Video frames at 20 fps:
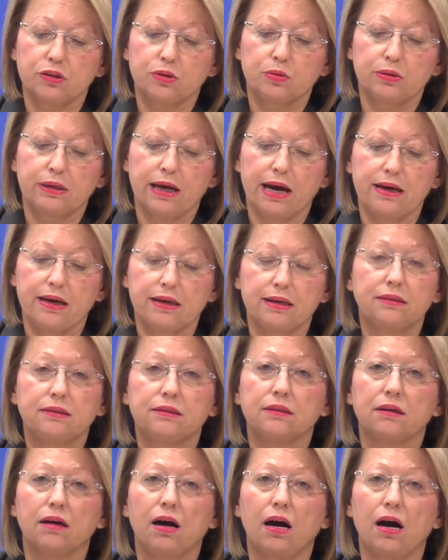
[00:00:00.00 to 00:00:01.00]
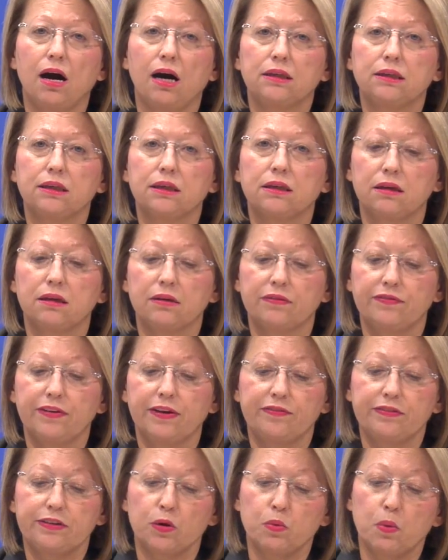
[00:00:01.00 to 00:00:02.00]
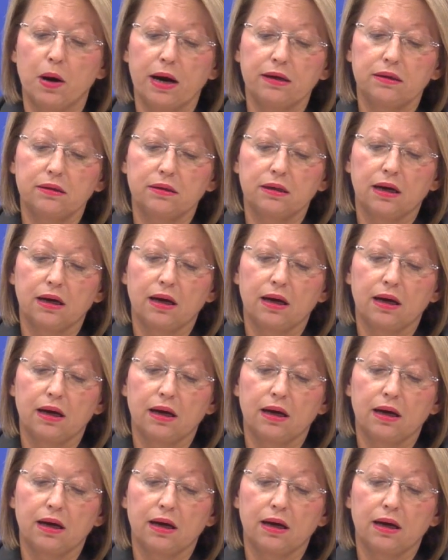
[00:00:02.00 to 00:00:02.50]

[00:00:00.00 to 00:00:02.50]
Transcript: today is Article 51